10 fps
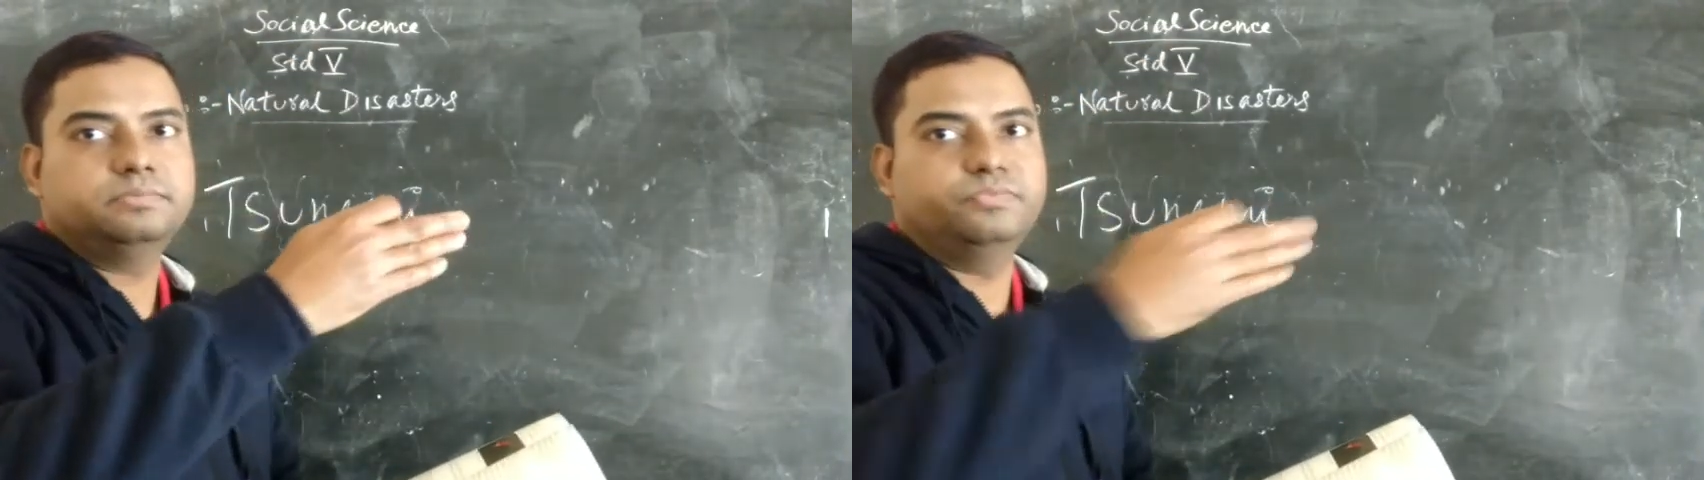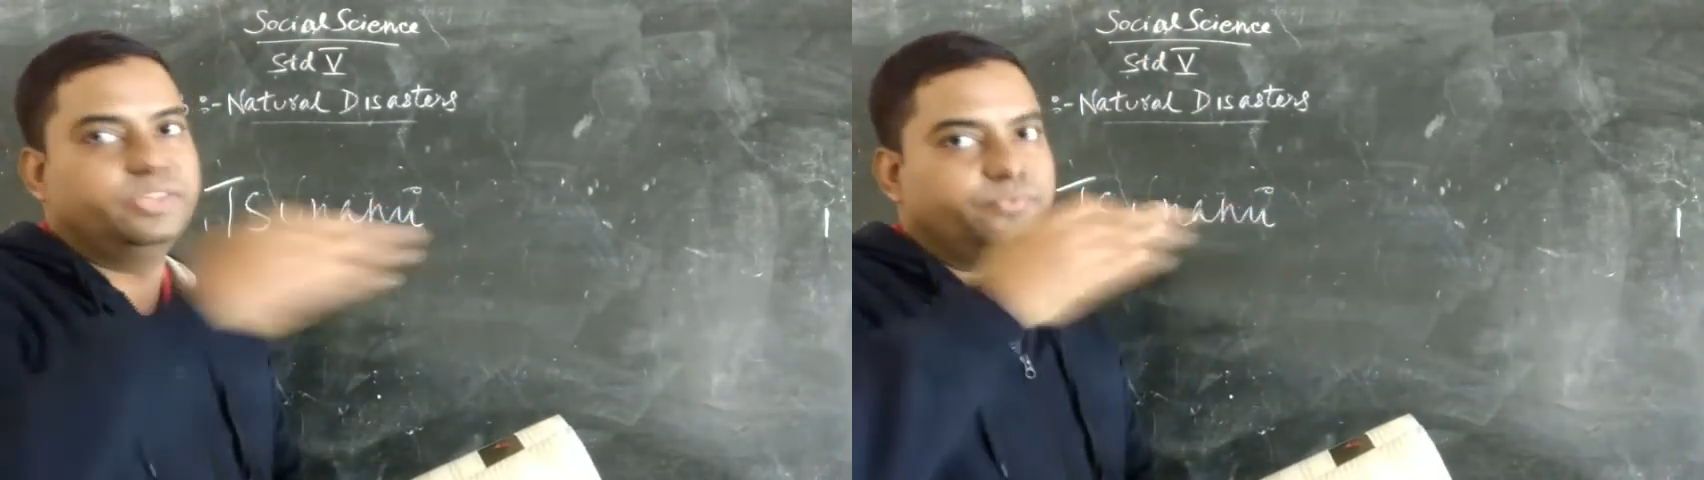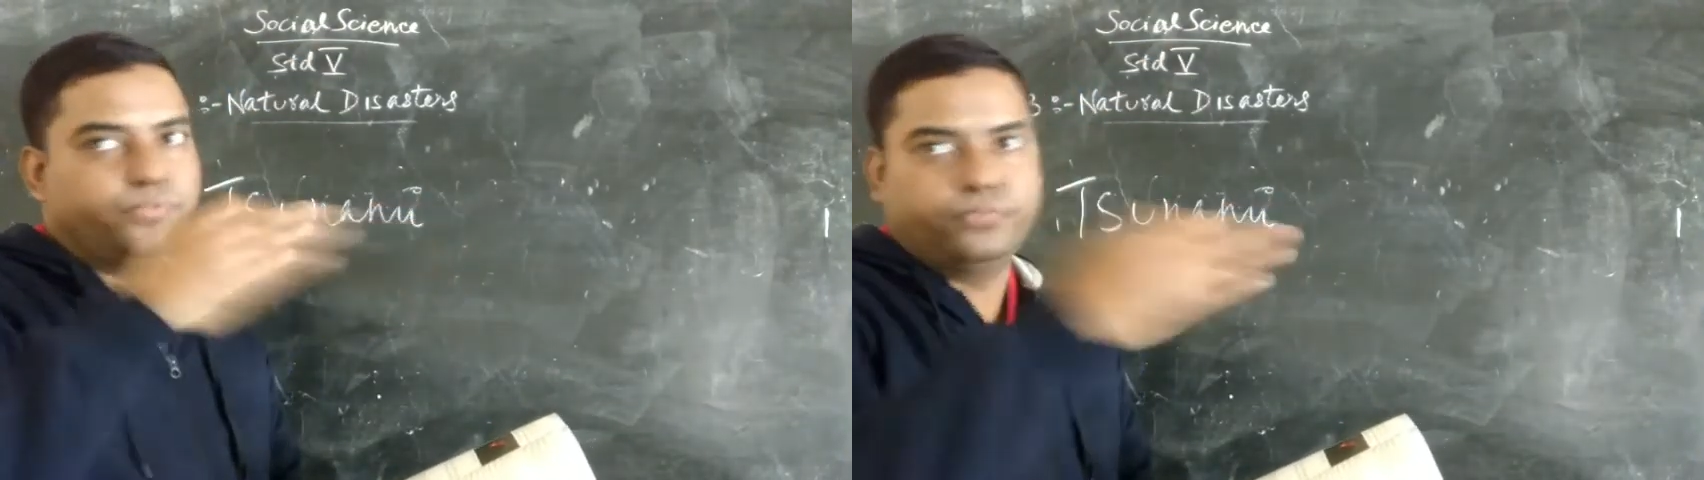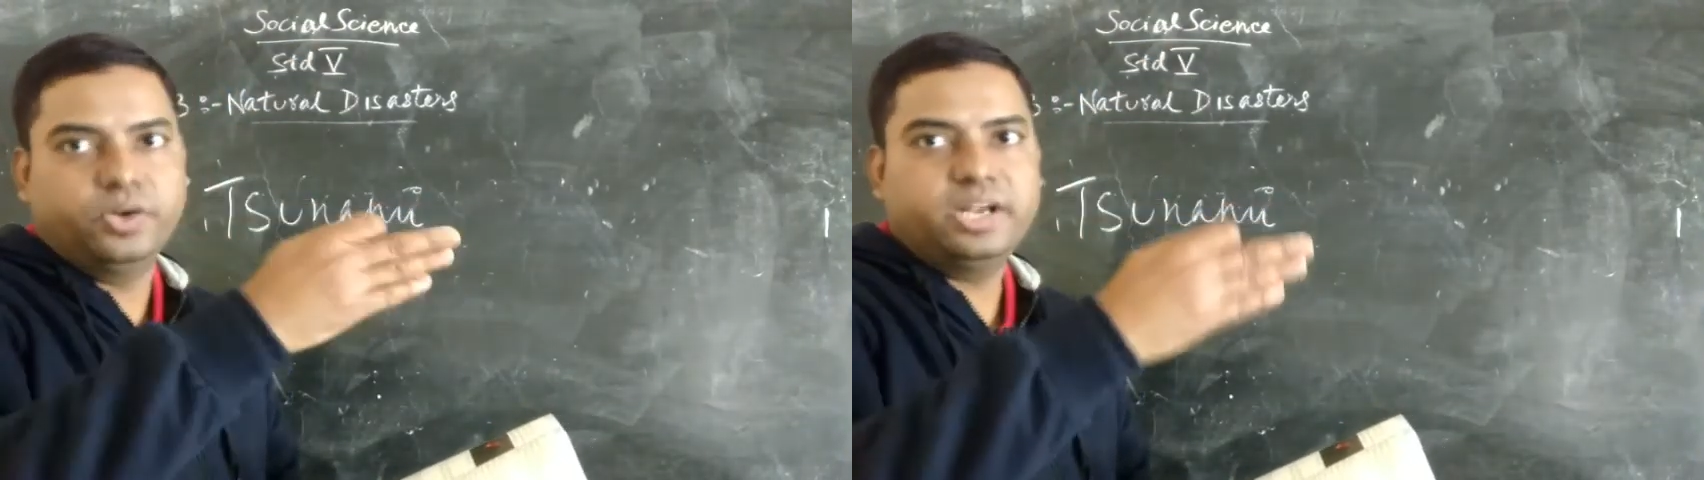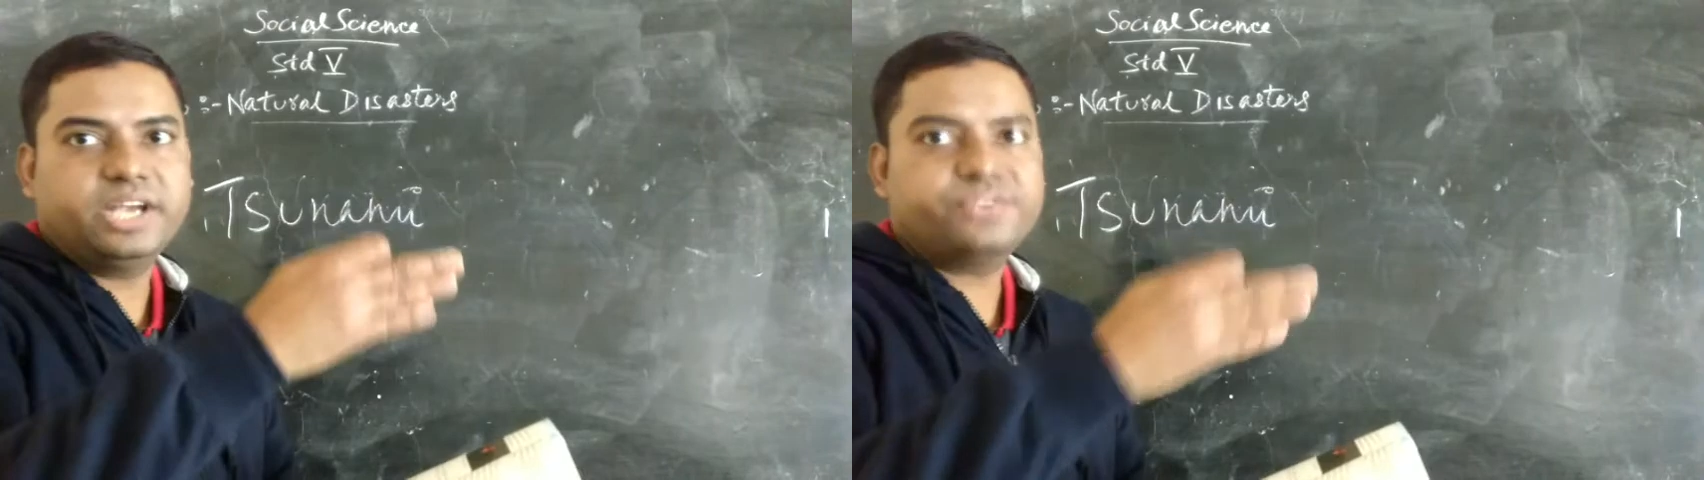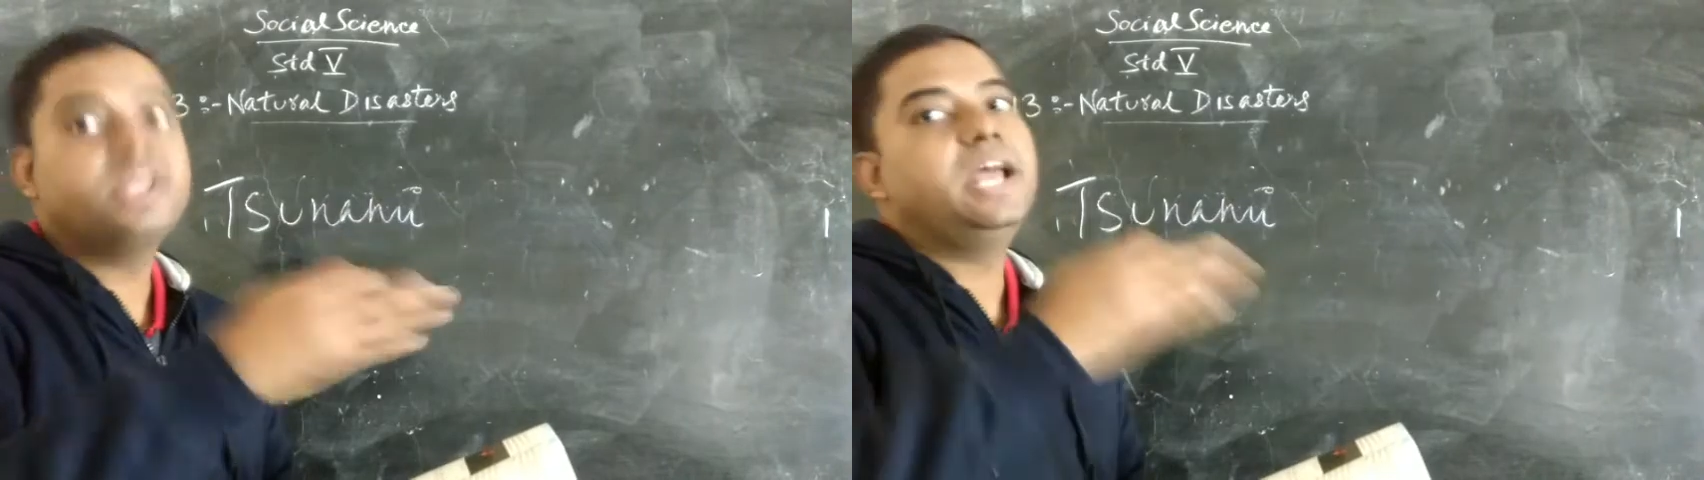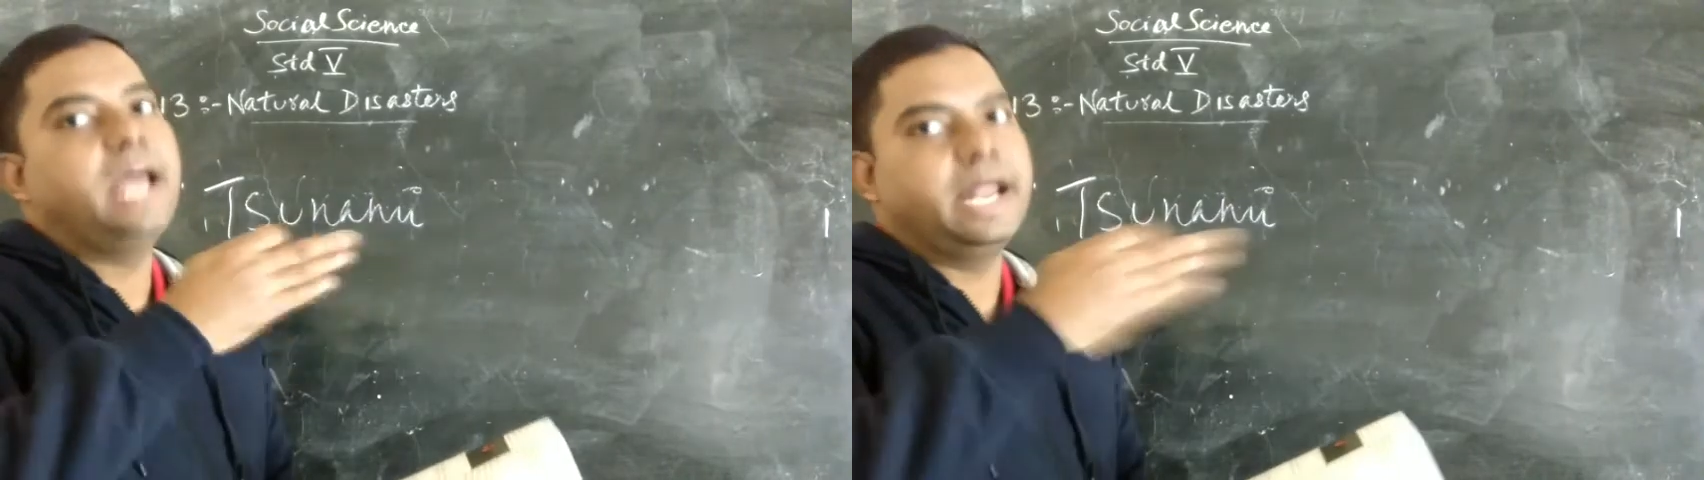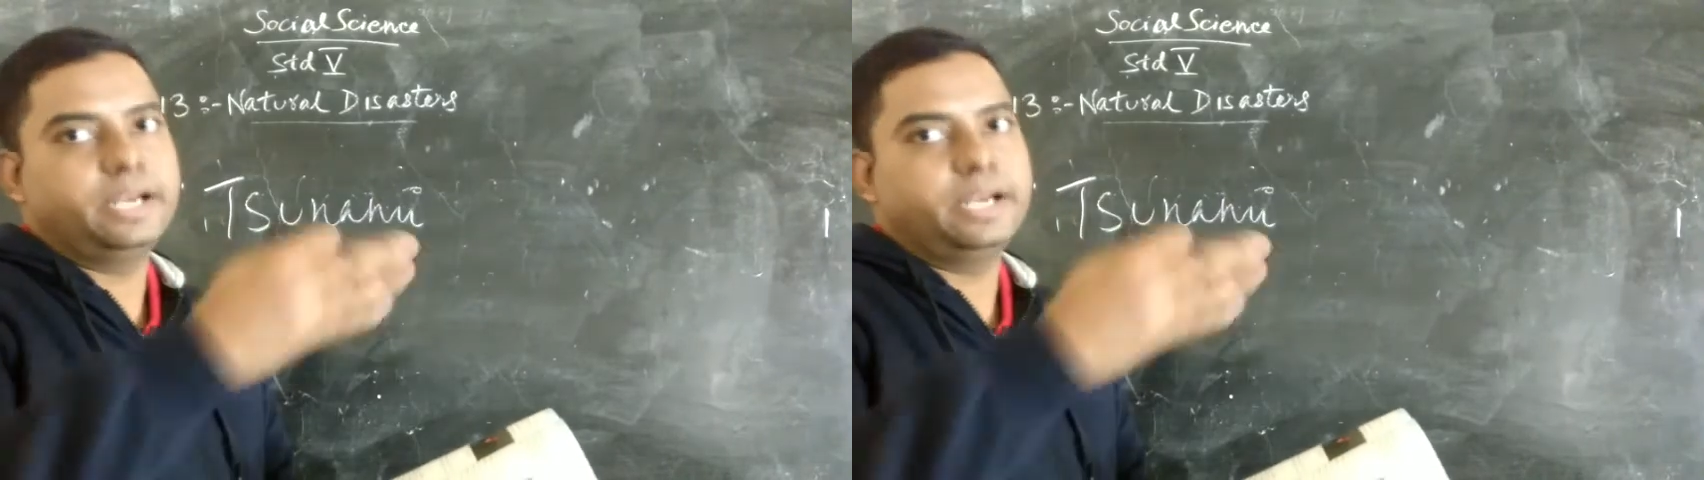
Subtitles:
with full gush and